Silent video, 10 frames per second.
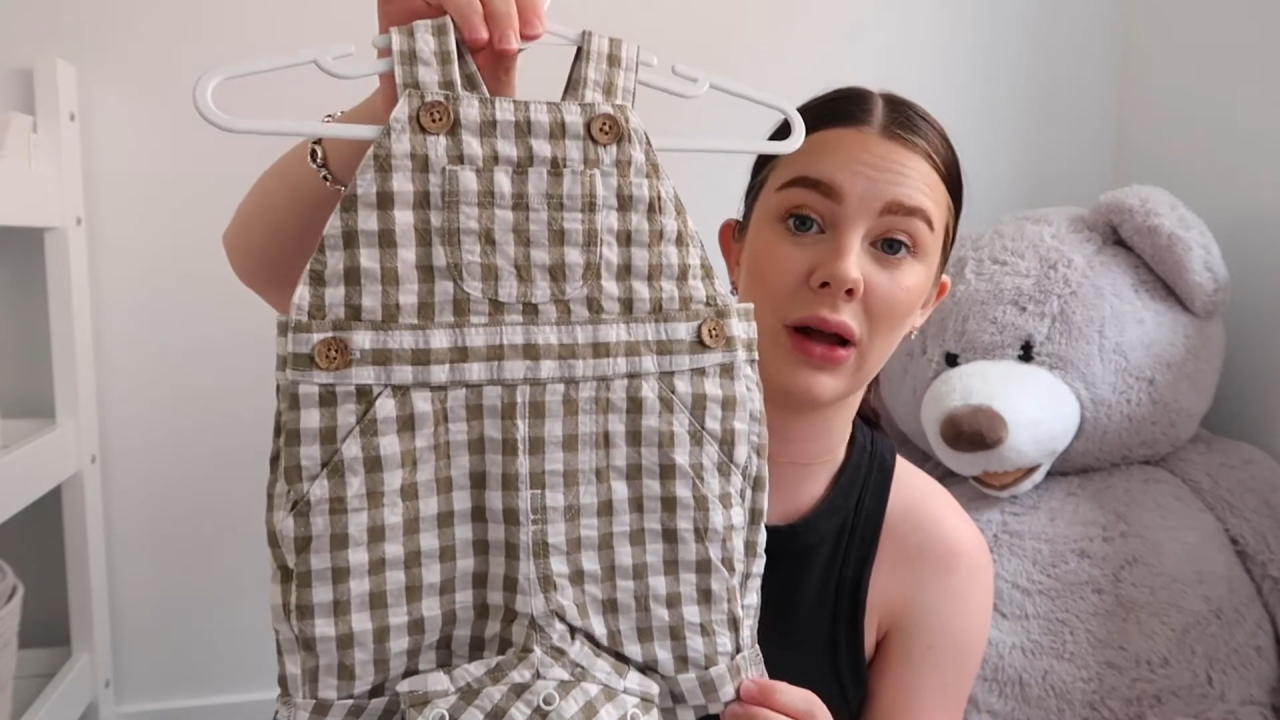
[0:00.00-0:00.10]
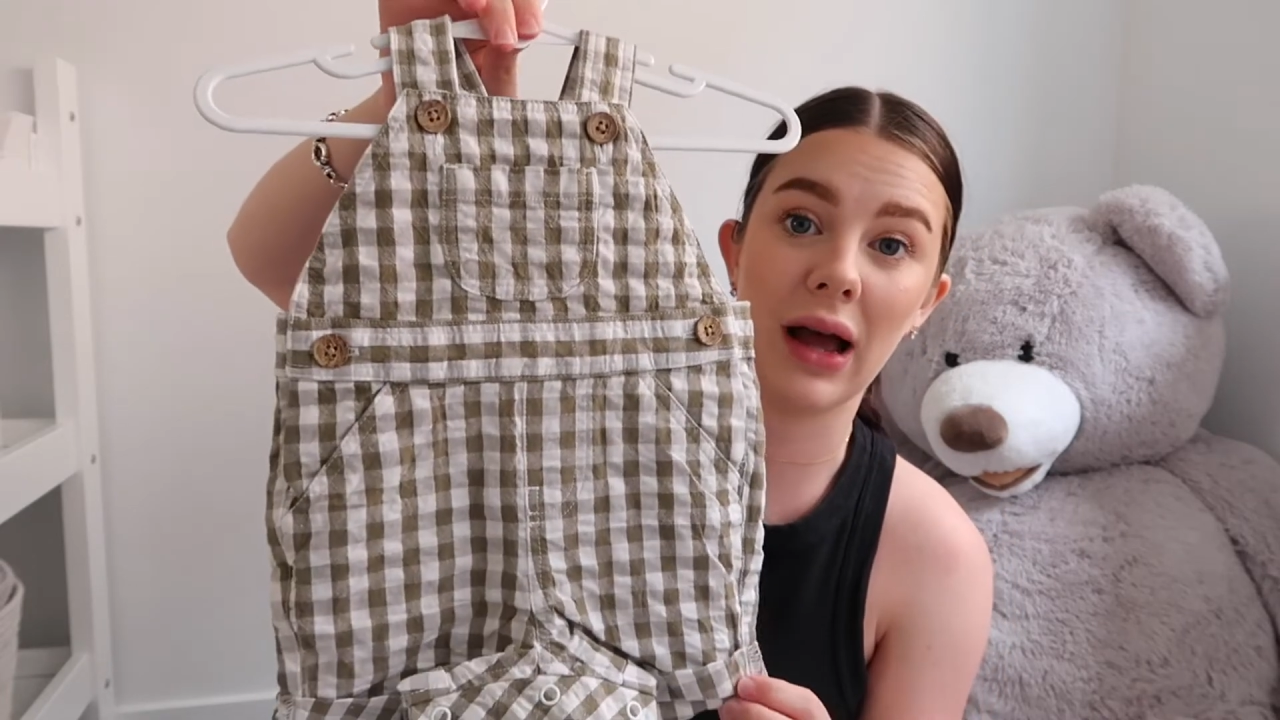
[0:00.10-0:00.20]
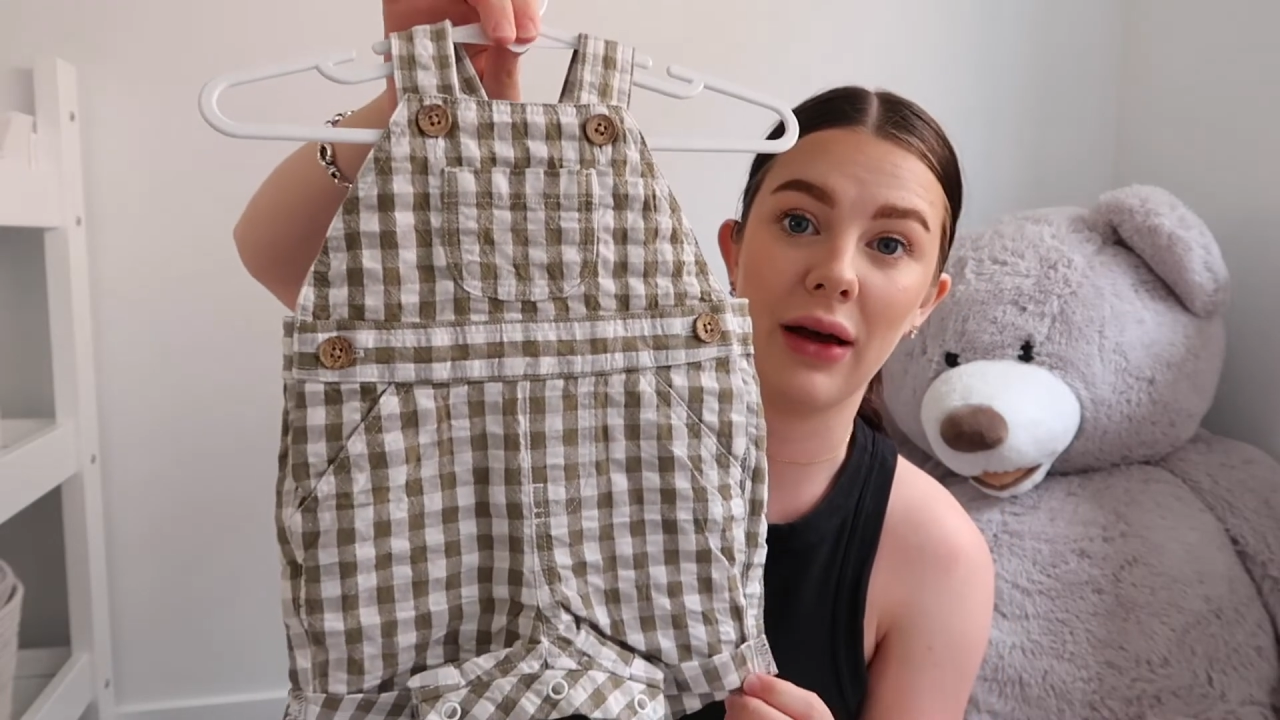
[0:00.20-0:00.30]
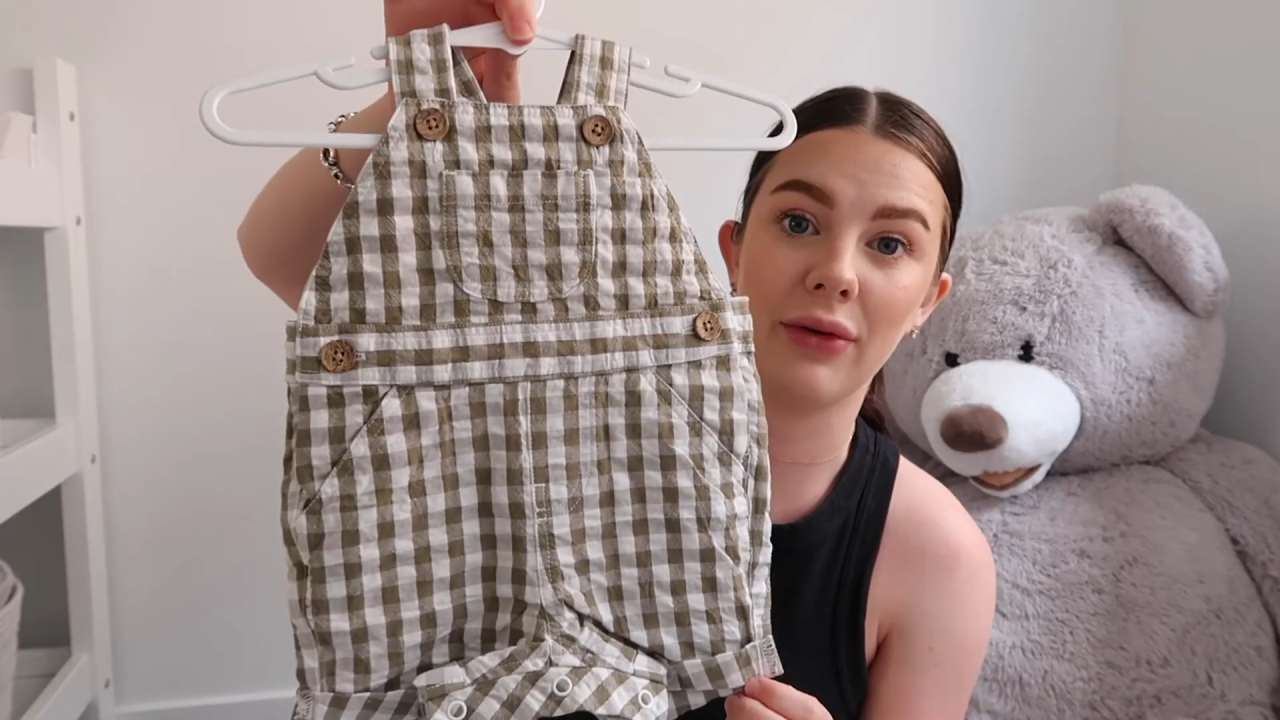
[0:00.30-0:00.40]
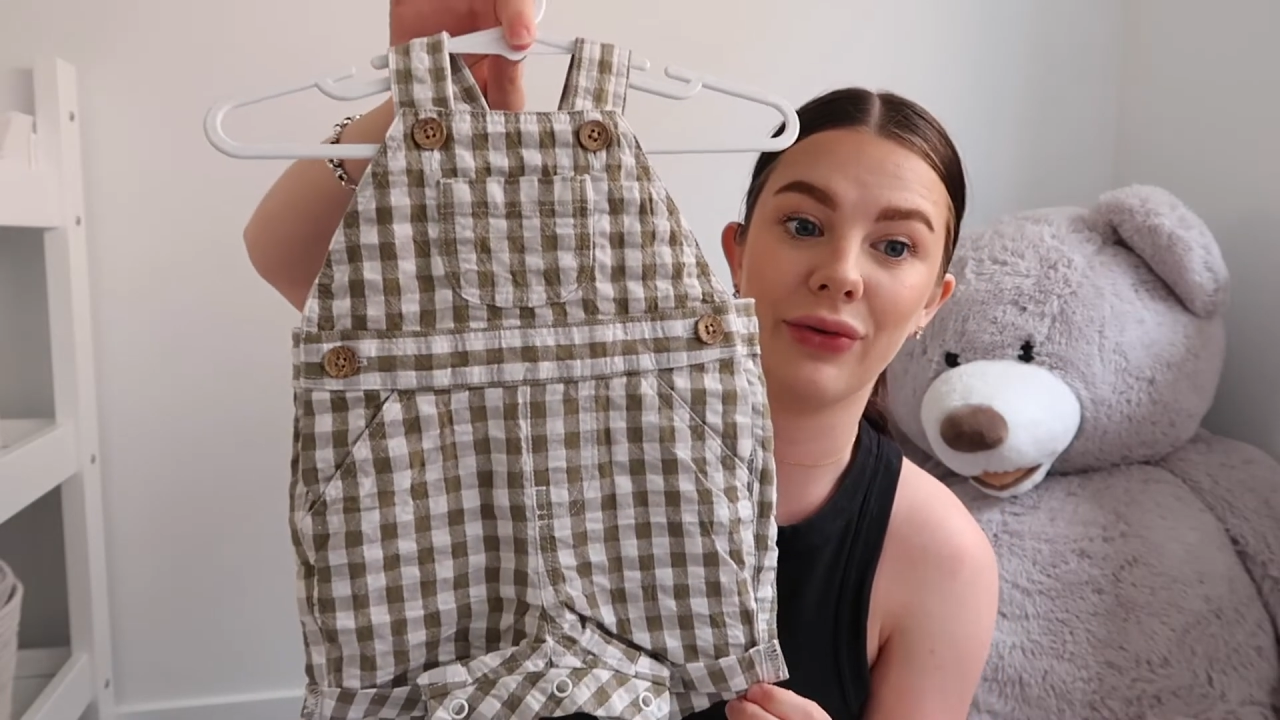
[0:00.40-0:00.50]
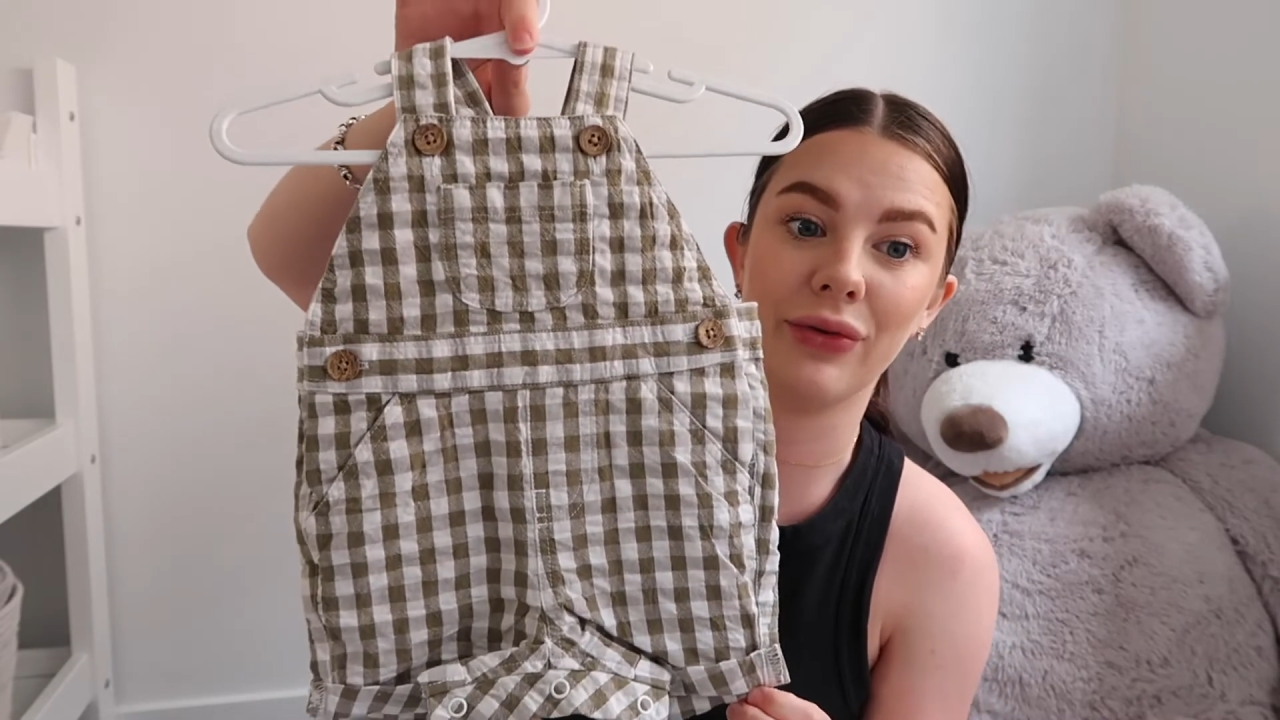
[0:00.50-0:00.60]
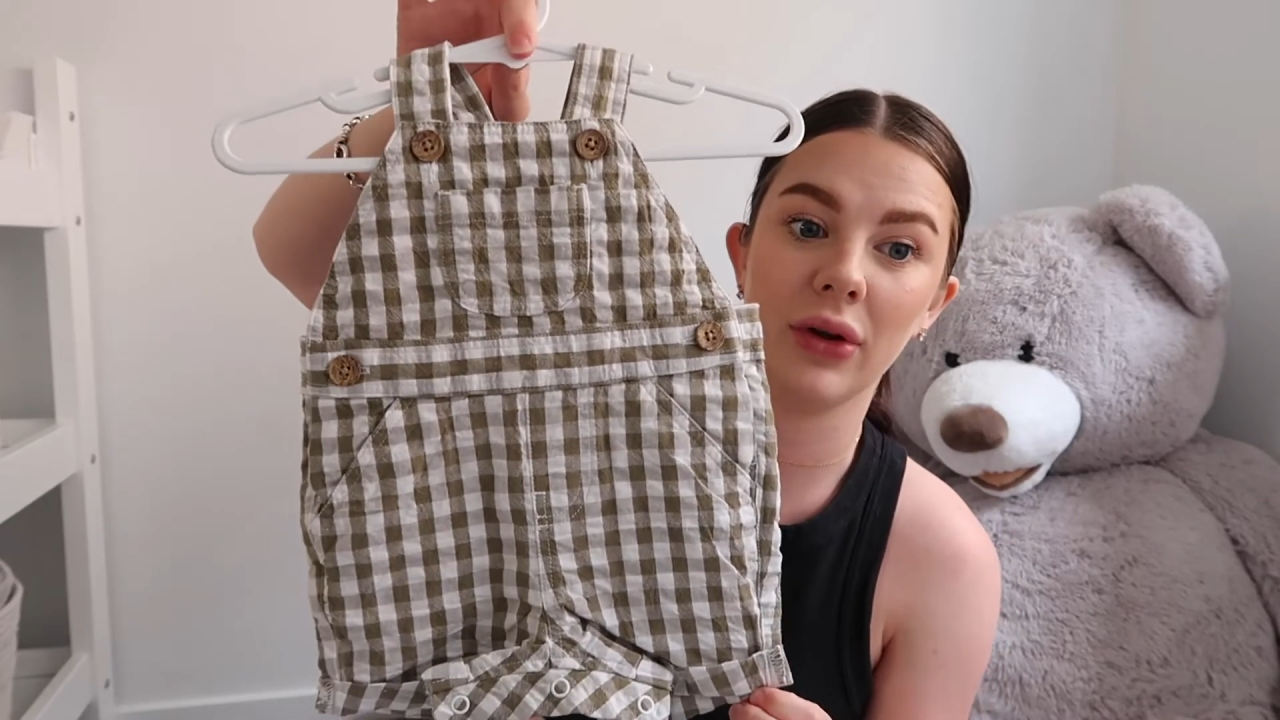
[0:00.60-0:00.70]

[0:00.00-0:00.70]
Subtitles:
to have